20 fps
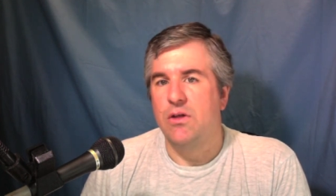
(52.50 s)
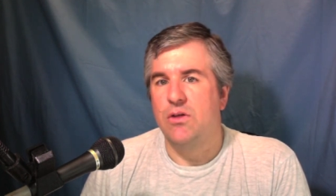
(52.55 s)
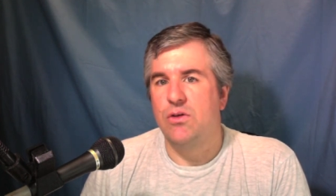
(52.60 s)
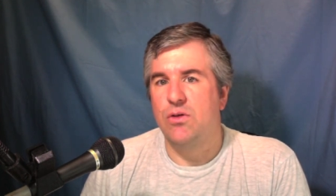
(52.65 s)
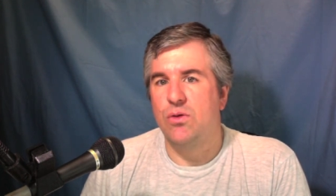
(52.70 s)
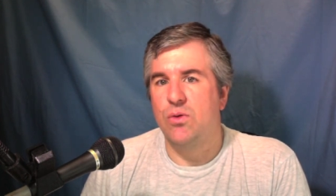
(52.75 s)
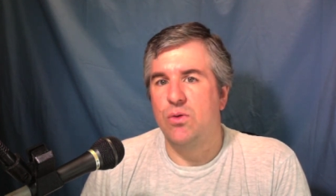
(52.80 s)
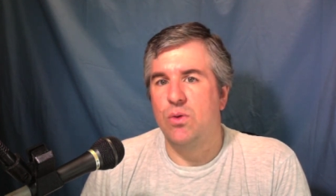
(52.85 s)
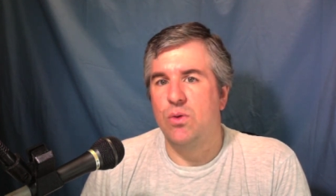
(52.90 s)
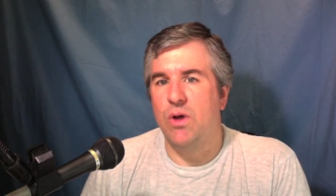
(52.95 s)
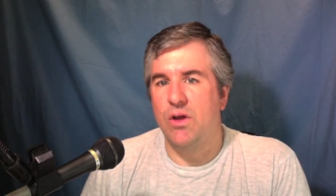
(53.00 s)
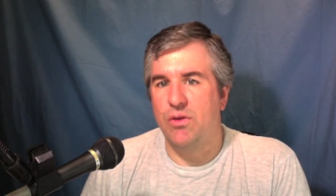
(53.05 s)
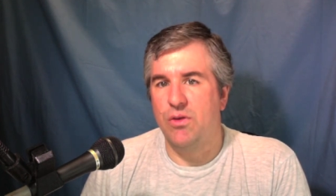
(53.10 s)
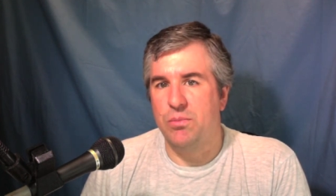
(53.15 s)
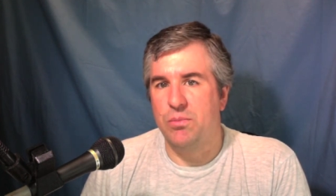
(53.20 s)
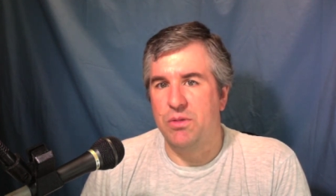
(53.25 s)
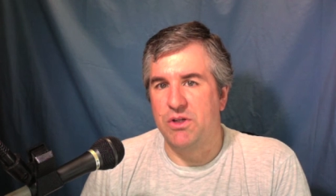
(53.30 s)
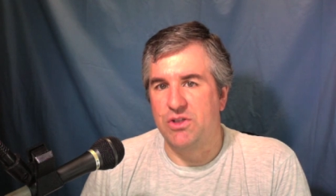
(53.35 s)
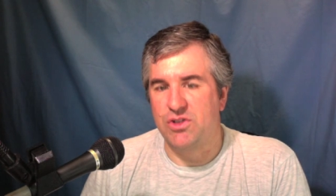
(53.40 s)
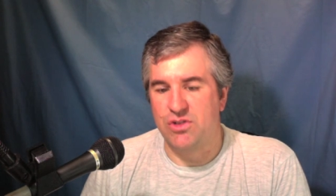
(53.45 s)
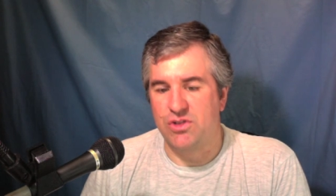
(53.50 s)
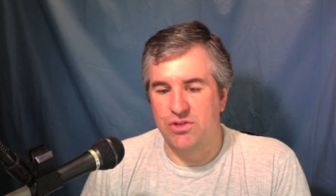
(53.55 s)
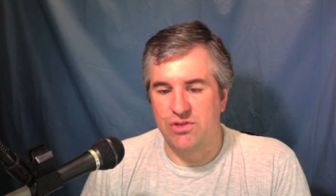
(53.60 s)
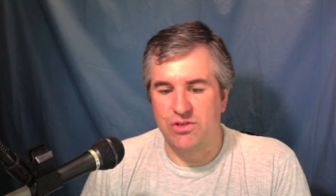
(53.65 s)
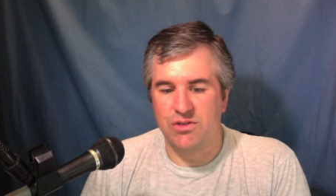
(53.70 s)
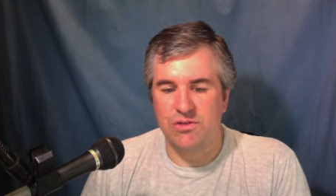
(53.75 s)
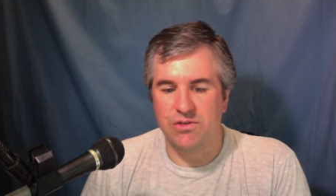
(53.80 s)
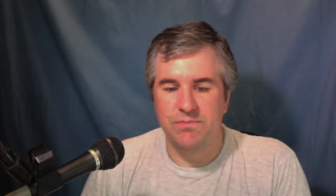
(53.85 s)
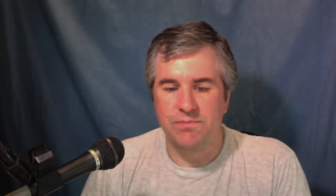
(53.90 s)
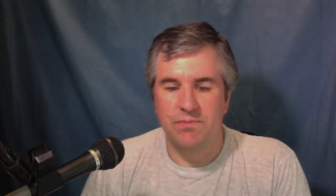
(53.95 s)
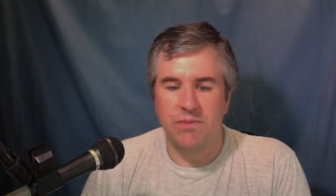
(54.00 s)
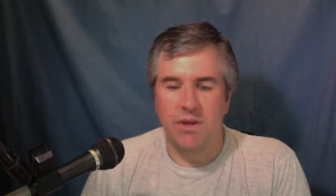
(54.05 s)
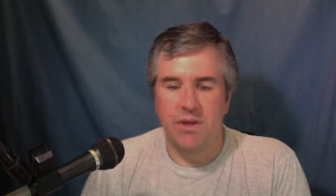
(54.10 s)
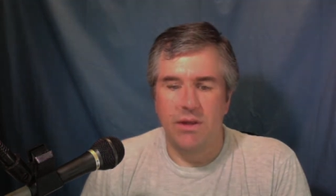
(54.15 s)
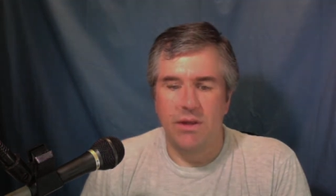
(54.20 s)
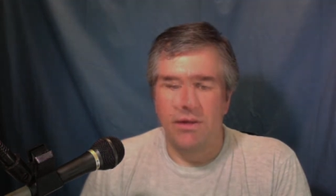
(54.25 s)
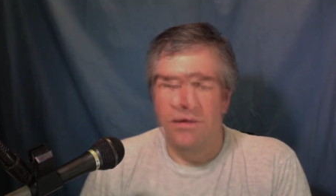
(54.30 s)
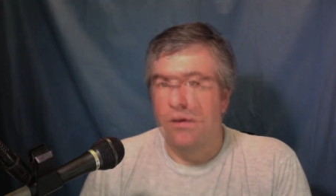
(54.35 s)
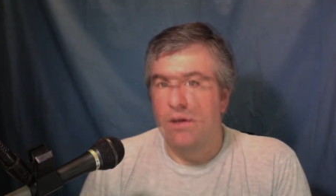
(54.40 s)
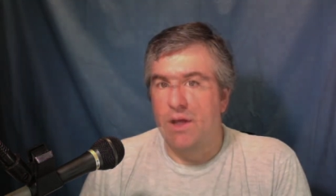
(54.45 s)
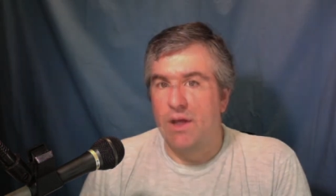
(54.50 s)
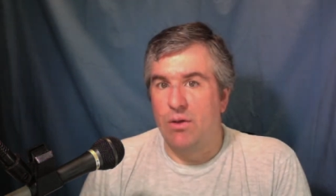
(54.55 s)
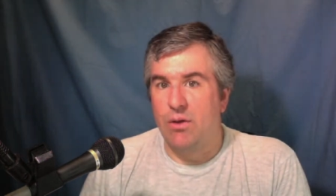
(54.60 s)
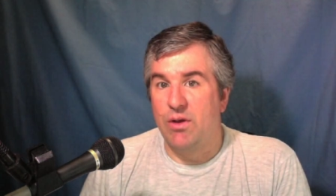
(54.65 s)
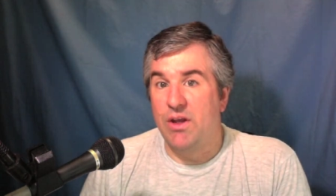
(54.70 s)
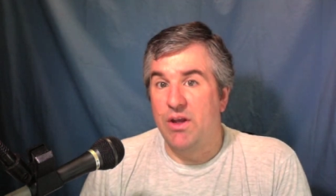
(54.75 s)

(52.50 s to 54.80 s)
to other pitchers. Now,